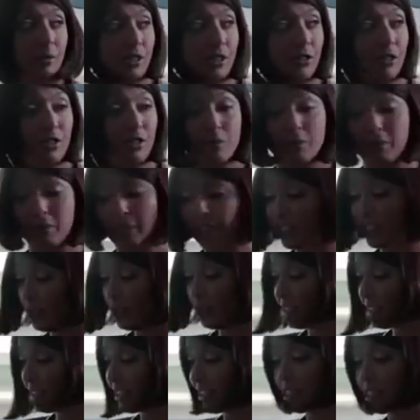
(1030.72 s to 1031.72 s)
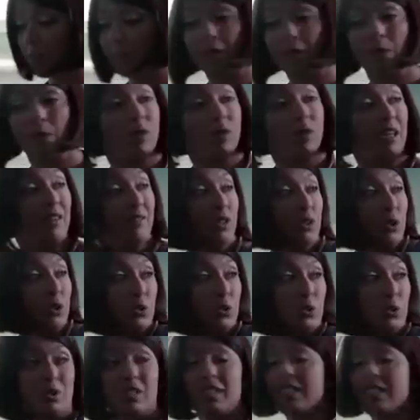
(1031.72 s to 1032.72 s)
The pressure on the plane could exacerbate whatever's
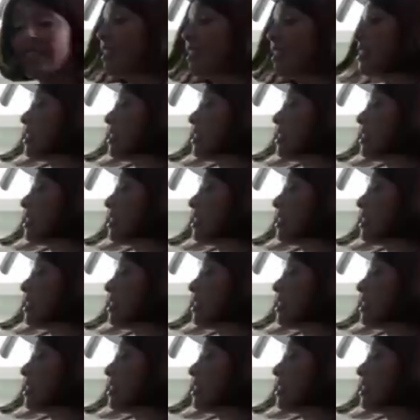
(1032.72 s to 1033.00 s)
causing